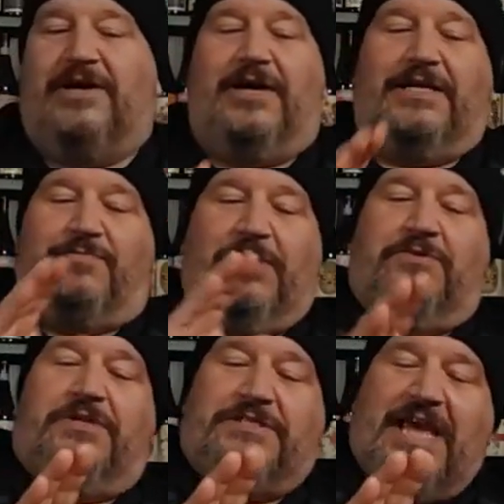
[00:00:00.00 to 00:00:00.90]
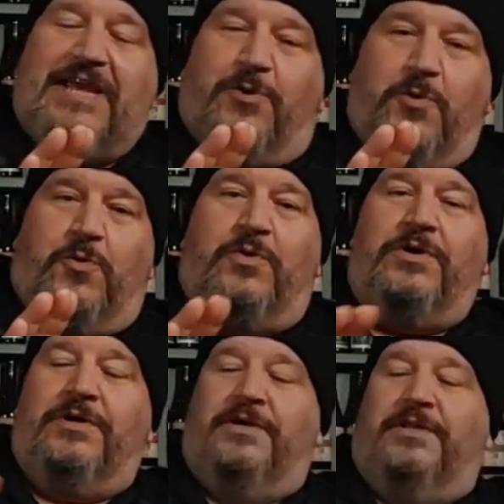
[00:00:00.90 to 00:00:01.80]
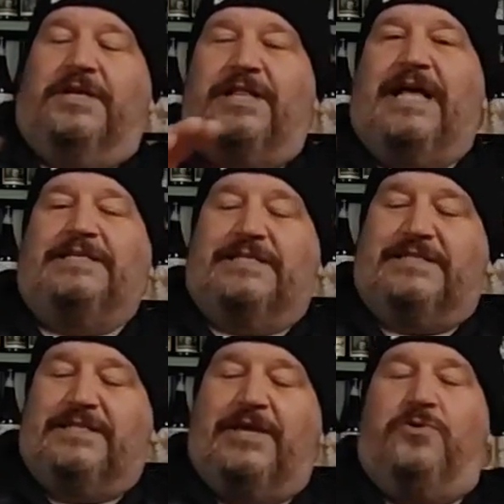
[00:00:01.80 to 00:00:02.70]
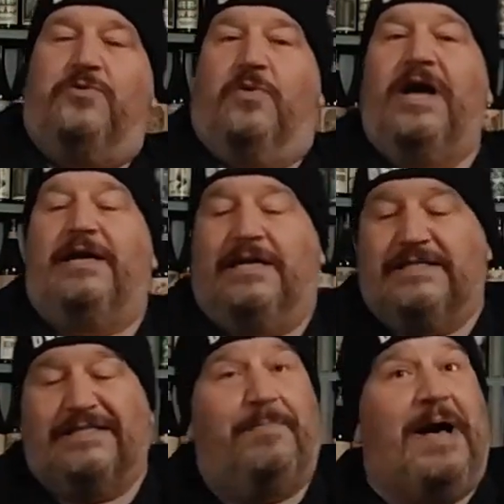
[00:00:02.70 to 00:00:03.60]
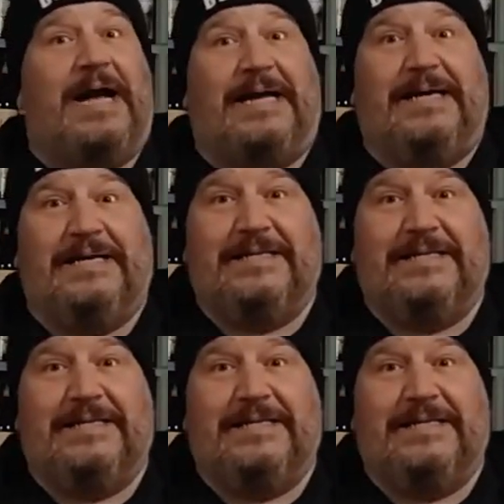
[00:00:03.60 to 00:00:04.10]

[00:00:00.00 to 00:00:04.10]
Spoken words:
Now, I get to break out the Teku, classic Teku. Why? Because it's a Bock.